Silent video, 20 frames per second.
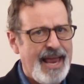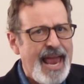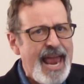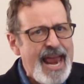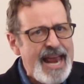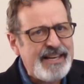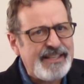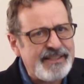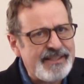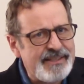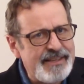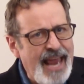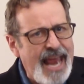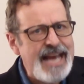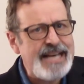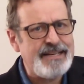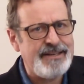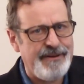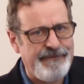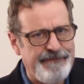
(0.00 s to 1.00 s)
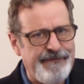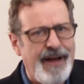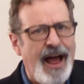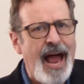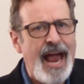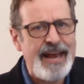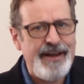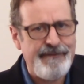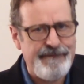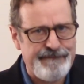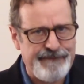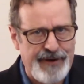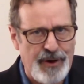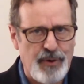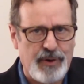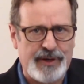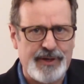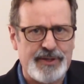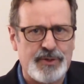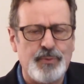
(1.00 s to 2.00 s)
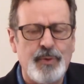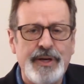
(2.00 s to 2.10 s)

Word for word: a sanctified focus.